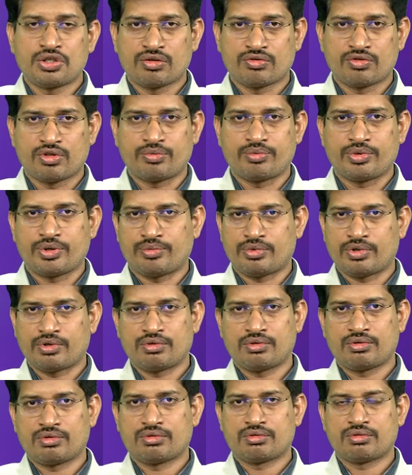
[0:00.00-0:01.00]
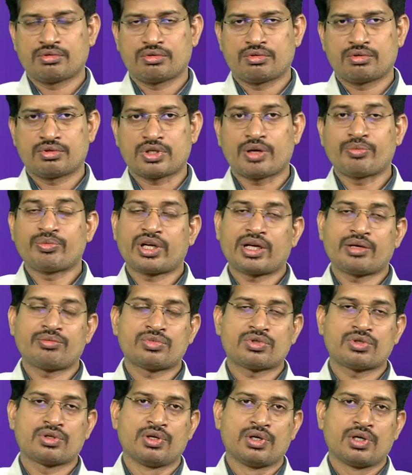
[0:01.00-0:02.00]
of the people.
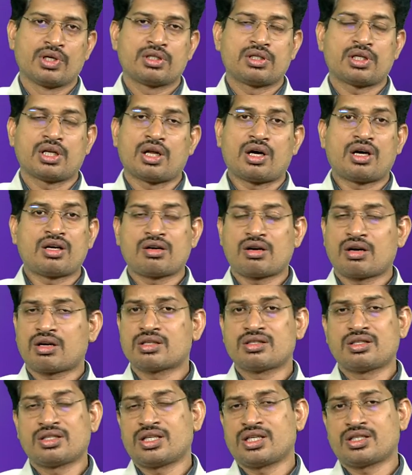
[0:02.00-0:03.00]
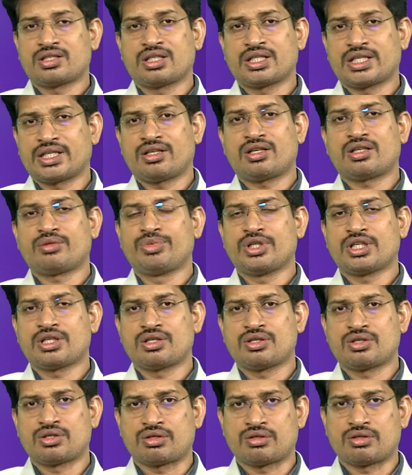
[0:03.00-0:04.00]
Sometimes the law and order situation cannot be
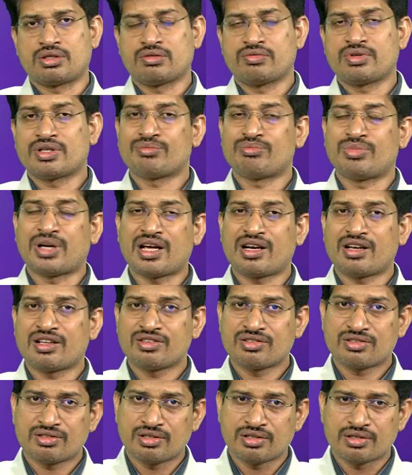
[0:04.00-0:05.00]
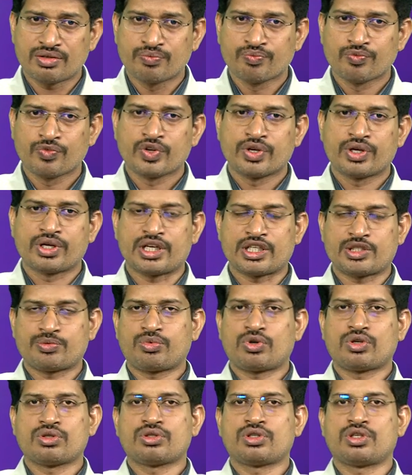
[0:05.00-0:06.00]
controlled when balanced uh,
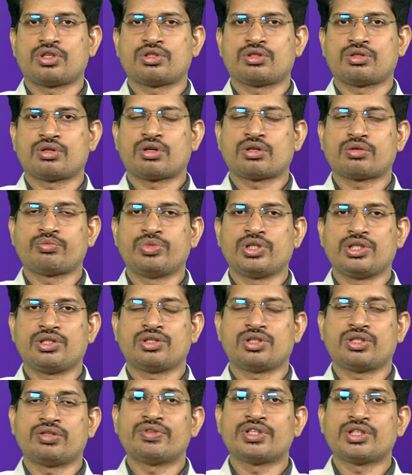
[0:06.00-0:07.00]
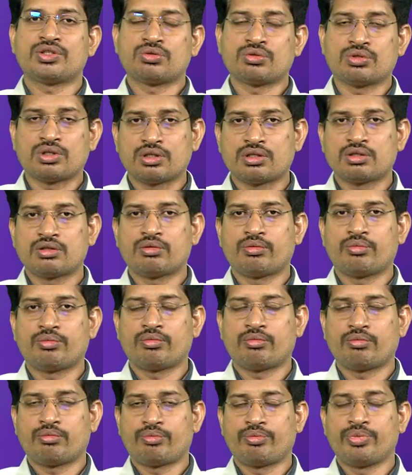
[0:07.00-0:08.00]
response is not being given to the
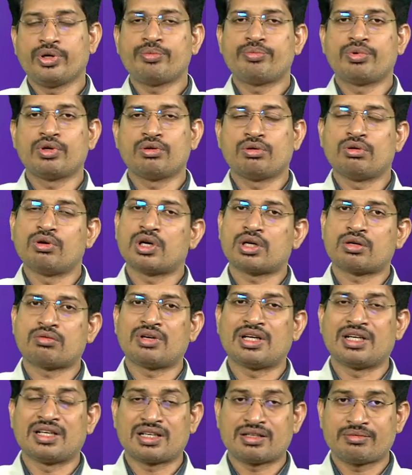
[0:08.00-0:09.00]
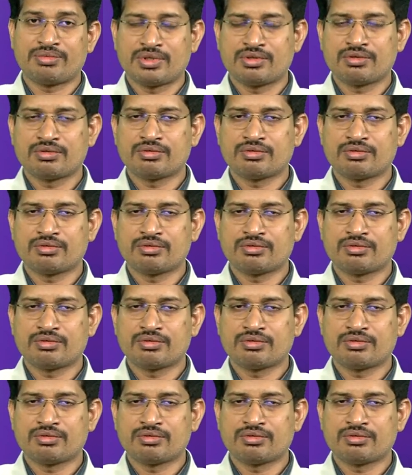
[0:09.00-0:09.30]
people who are vulnerable,